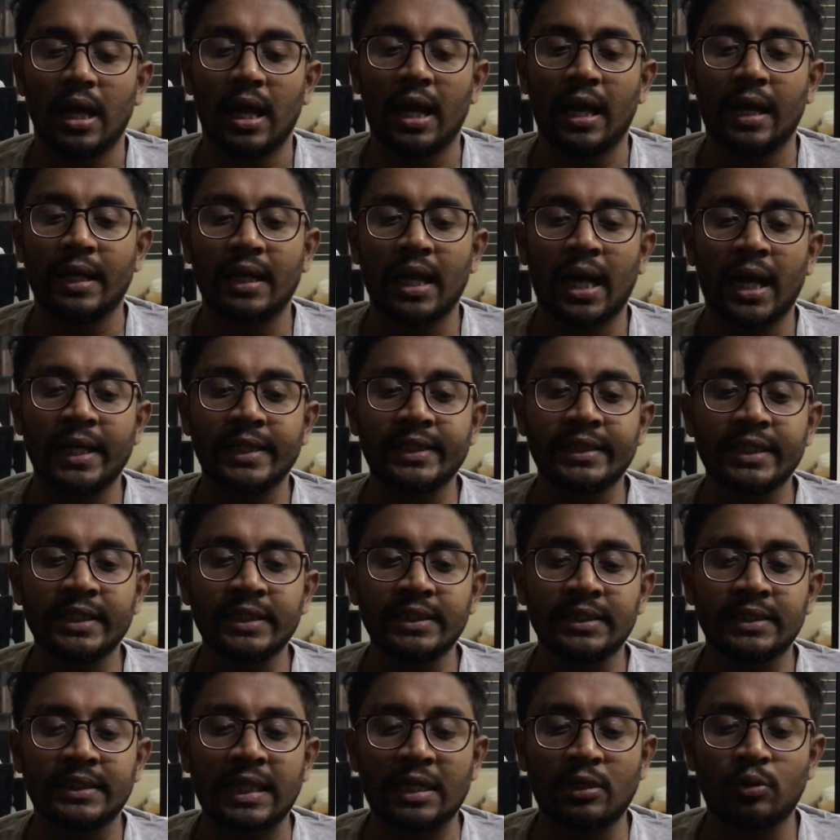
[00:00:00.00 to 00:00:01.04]
And I
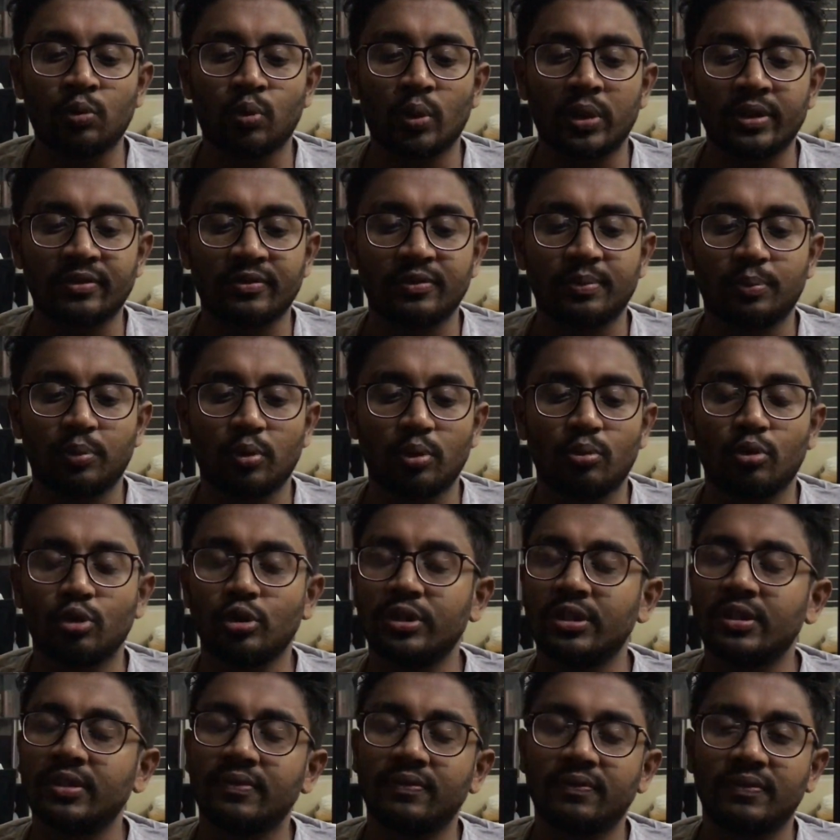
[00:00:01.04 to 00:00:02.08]
think that what's
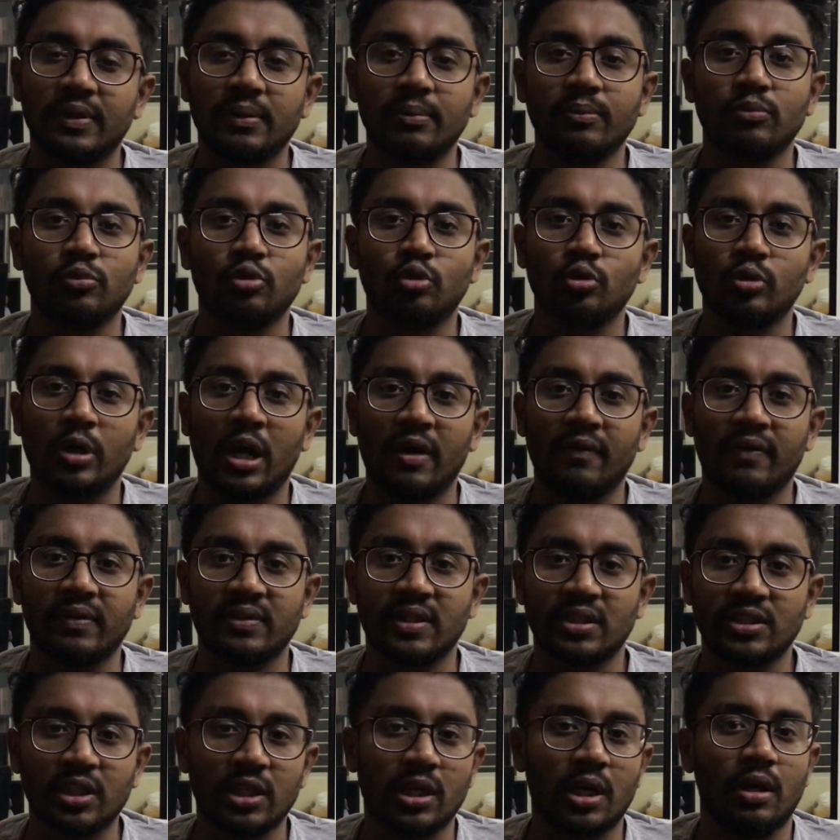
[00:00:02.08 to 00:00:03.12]
promote this film to have a,
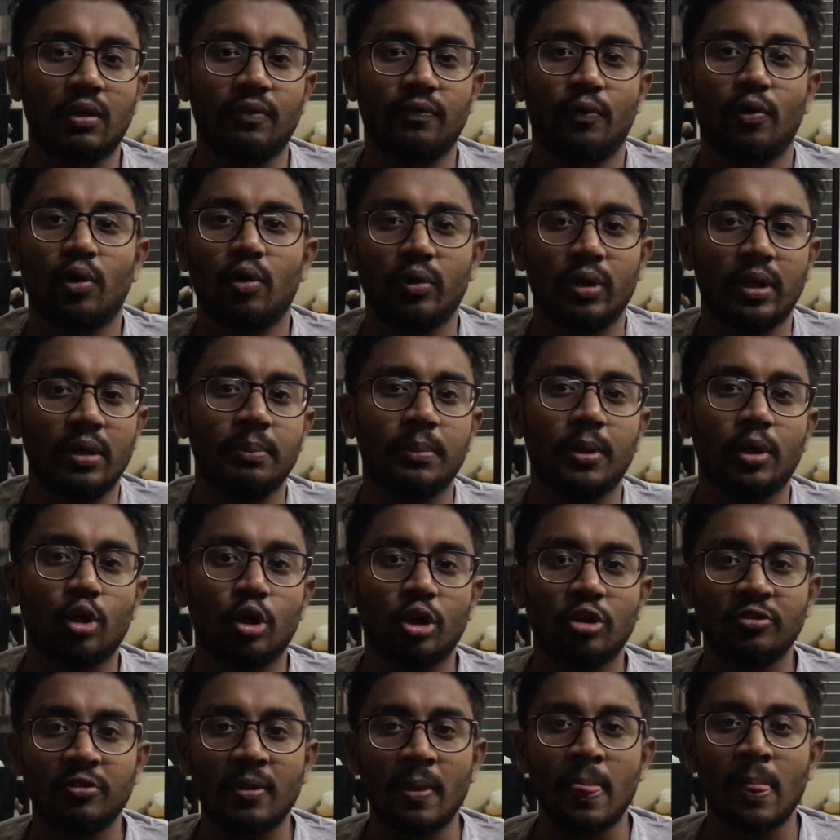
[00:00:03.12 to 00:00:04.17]
such a cult following,
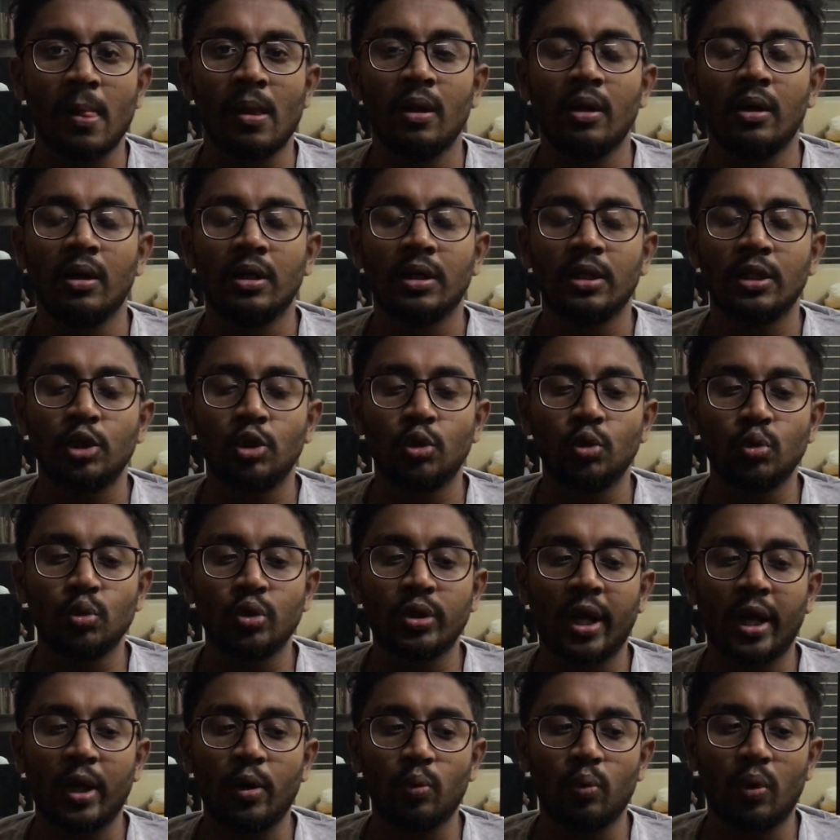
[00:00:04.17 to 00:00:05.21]
because you
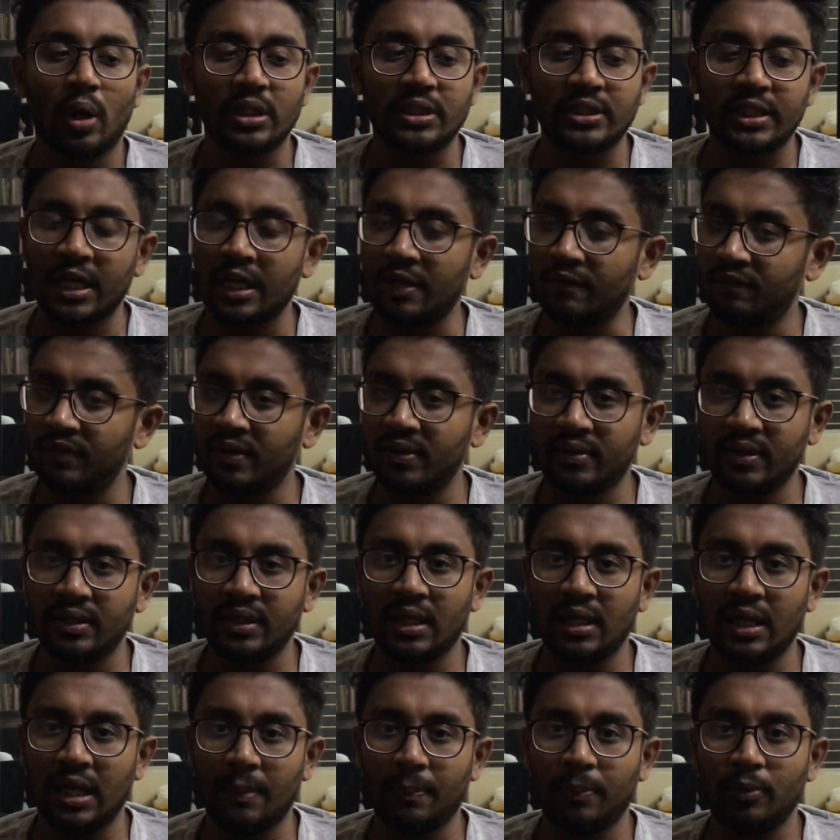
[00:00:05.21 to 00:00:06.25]
can watch every
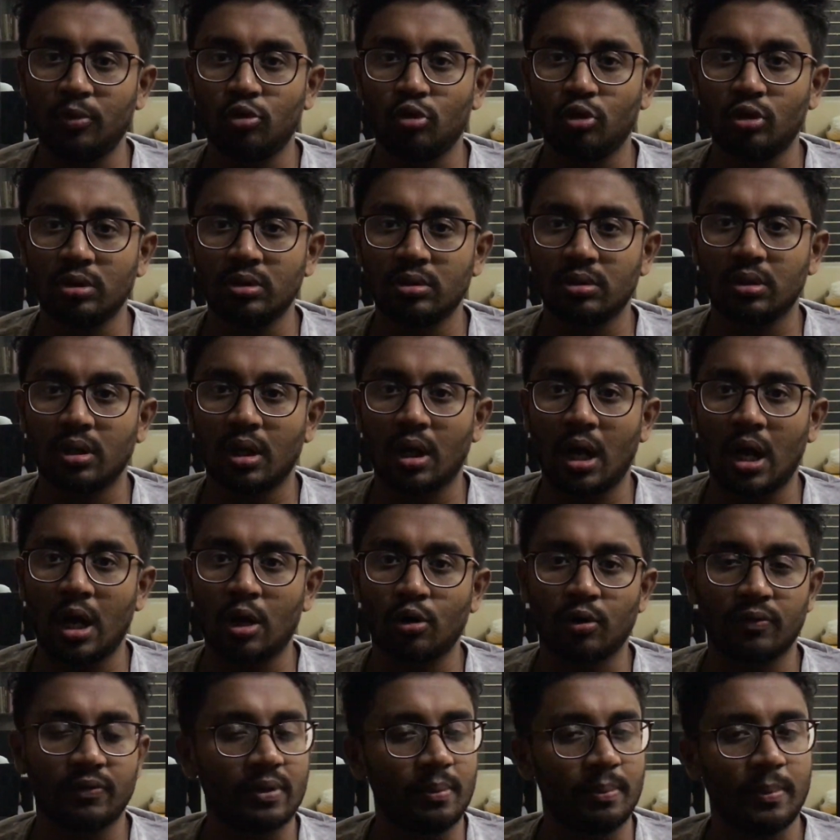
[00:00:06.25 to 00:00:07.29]
single episode
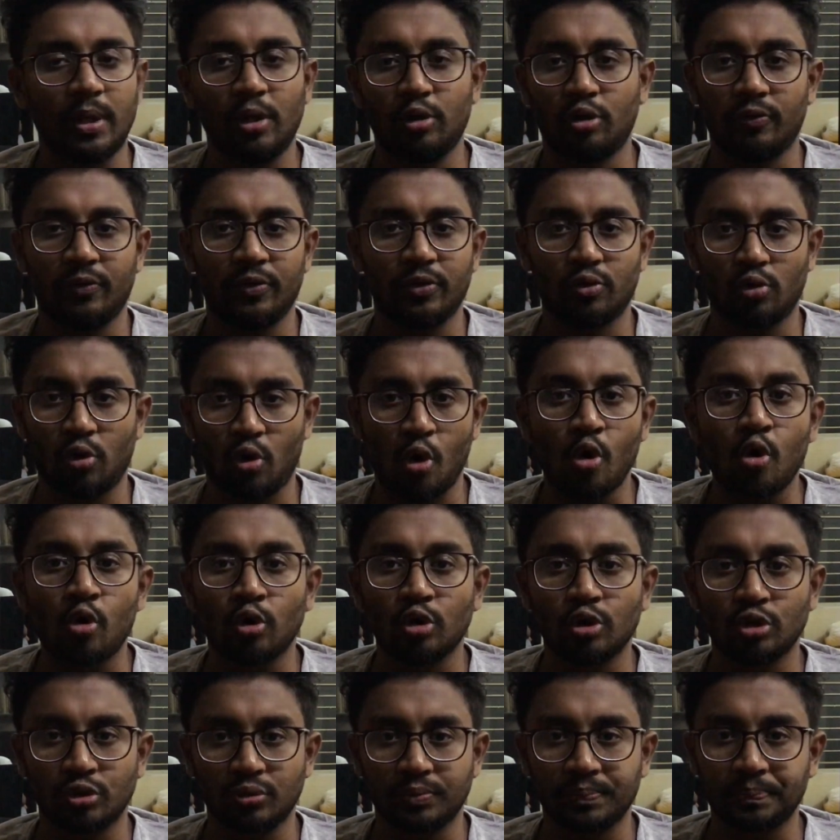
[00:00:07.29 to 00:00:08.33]
out of the merit of your
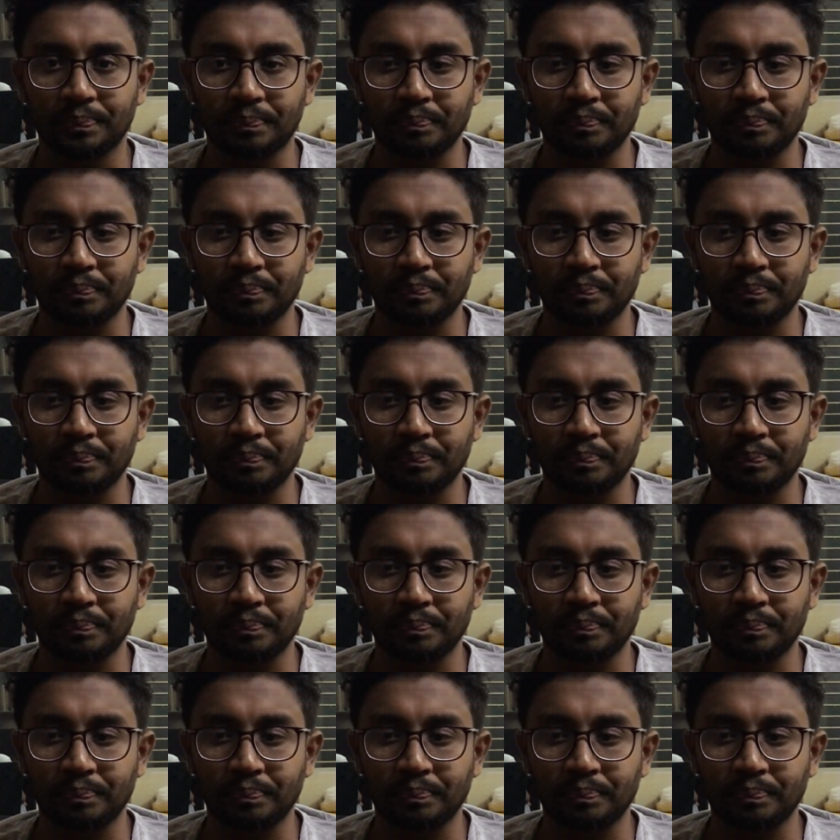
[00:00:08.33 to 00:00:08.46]
own